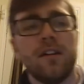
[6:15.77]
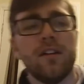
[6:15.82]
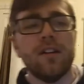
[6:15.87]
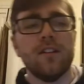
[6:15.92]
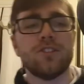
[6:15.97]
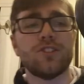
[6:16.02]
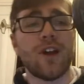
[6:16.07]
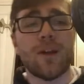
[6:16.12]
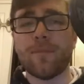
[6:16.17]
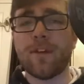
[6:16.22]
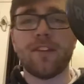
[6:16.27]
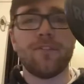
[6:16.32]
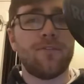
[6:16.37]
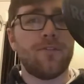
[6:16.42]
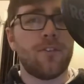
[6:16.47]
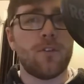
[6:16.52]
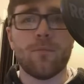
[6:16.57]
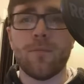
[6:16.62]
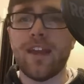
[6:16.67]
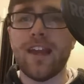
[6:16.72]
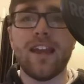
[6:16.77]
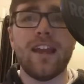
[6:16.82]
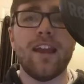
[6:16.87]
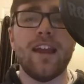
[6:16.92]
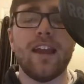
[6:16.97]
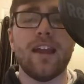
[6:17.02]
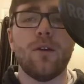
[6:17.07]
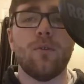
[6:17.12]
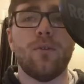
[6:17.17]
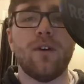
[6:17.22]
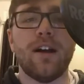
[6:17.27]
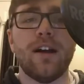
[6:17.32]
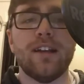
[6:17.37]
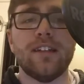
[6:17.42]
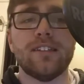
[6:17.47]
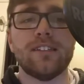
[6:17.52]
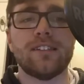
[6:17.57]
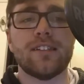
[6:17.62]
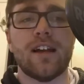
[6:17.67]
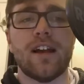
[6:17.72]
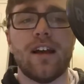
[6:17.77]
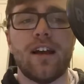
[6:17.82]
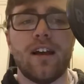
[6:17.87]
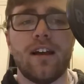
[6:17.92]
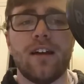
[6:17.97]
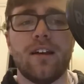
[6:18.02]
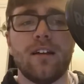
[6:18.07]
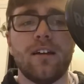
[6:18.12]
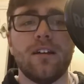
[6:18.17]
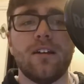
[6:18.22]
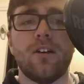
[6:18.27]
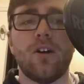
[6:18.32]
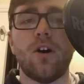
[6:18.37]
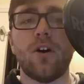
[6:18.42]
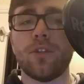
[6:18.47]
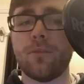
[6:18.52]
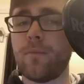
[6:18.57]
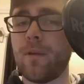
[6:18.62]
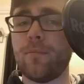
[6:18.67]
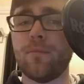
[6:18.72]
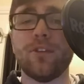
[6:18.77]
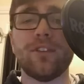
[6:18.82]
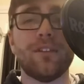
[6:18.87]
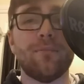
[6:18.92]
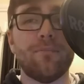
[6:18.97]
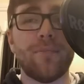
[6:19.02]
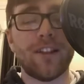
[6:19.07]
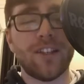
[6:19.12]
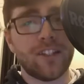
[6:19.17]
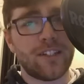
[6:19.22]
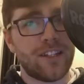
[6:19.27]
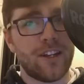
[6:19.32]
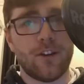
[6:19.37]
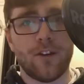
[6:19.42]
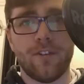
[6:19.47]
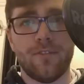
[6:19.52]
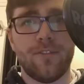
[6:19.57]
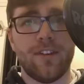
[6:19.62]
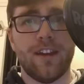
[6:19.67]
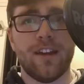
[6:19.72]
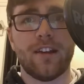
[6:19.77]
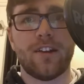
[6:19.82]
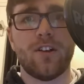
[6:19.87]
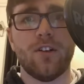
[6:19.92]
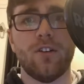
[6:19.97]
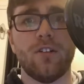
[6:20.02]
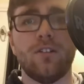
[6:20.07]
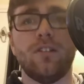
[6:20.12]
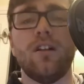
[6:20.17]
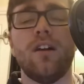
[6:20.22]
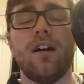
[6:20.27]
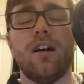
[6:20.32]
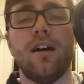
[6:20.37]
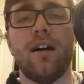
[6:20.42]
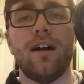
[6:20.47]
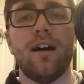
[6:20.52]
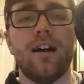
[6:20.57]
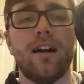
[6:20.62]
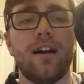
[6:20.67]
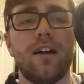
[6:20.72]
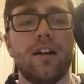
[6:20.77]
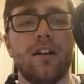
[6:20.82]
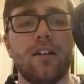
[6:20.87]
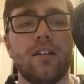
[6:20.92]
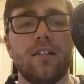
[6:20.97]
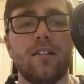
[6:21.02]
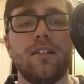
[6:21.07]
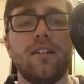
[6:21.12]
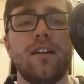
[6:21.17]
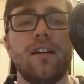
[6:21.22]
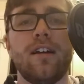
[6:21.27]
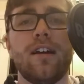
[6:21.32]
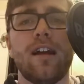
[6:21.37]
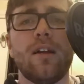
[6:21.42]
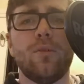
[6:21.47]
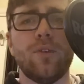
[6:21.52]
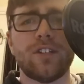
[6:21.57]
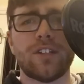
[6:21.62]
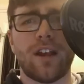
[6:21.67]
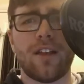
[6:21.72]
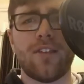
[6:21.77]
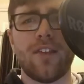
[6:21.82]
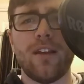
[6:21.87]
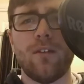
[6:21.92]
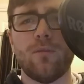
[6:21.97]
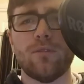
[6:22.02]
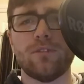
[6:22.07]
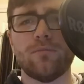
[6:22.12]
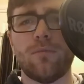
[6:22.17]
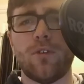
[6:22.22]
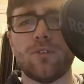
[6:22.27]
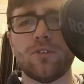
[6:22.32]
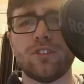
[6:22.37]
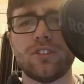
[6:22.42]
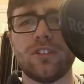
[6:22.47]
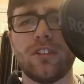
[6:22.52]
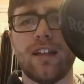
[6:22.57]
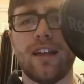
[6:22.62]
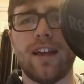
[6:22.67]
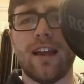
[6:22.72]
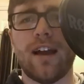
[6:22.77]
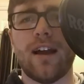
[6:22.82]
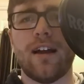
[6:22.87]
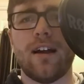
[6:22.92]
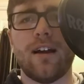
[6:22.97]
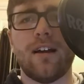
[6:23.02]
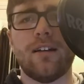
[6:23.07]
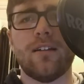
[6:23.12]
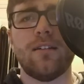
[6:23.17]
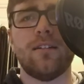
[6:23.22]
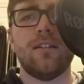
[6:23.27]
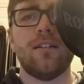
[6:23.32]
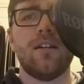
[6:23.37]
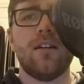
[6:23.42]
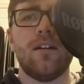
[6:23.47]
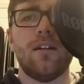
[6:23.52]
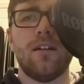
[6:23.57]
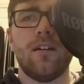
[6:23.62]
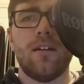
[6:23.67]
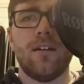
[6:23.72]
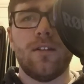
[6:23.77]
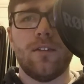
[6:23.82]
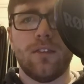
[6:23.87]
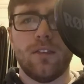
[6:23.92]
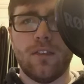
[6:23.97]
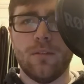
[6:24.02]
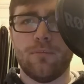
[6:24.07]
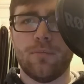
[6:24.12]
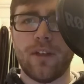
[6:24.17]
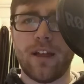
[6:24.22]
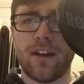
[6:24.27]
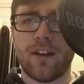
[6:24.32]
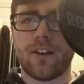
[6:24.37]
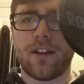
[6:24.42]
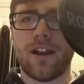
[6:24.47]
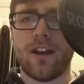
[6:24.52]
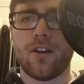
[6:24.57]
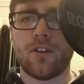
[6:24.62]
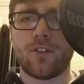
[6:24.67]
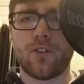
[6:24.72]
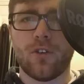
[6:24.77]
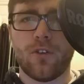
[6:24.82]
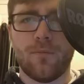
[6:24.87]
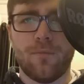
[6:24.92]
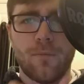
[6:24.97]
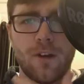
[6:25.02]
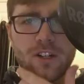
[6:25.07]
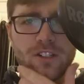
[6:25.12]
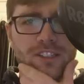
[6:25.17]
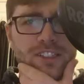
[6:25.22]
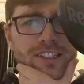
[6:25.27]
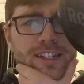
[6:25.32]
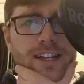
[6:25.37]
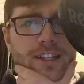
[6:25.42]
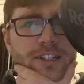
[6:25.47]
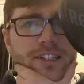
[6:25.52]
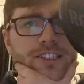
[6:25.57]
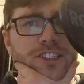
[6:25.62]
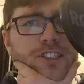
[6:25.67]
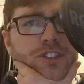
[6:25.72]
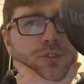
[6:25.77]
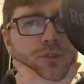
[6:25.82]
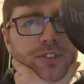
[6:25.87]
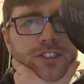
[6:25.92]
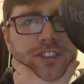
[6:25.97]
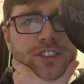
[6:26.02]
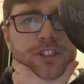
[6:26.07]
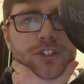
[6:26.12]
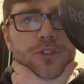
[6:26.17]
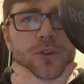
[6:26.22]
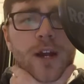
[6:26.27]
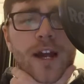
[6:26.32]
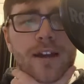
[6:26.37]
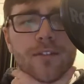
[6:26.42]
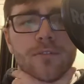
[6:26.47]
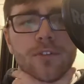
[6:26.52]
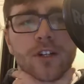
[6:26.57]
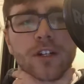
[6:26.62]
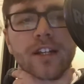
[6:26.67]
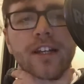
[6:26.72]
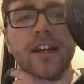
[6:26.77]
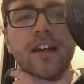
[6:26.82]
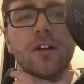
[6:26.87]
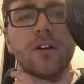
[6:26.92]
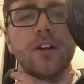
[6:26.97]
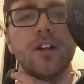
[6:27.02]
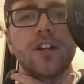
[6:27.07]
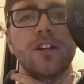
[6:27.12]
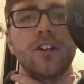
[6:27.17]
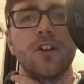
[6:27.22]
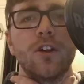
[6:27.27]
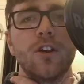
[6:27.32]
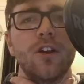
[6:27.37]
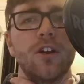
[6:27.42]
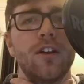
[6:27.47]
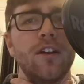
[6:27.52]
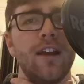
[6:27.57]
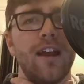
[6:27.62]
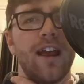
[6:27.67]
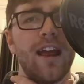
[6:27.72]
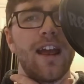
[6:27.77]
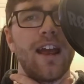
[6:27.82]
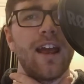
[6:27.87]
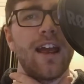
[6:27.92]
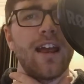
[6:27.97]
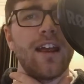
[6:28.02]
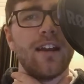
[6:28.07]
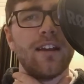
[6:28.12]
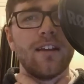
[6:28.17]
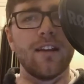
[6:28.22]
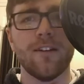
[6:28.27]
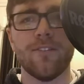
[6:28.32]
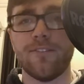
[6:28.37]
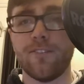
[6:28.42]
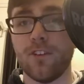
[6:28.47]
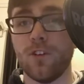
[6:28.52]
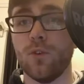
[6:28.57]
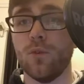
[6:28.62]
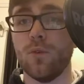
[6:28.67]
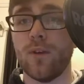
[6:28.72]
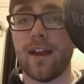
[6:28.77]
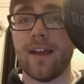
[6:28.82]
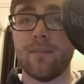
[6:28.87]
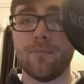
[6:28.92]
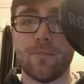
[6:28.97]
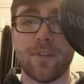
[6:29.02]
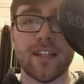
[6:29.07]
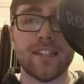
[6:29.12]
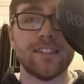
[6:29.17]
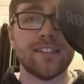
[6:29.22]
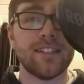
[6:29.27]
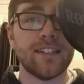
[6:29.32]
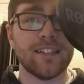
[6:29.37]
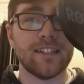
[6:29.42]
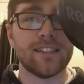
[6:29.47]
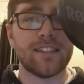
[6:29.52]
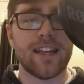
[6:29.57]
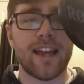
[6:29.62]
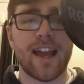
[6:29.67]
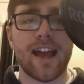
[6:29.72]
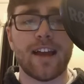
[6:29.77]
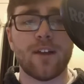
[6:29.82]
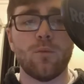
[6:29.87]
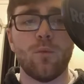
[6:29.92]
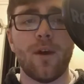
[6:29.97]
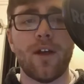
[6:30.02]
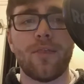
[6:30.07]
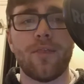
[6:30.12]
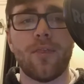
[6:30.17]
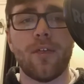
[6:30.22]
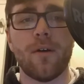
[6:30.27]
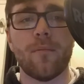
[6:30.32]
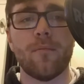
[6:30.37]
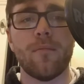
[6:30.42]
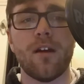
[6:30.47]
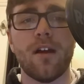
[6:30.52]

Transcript: So, I mean, for me, it was all the people in the military vehicle, which I think was mostly the player character of Marcellus, who was the driver character, and a few NPCs he had with them.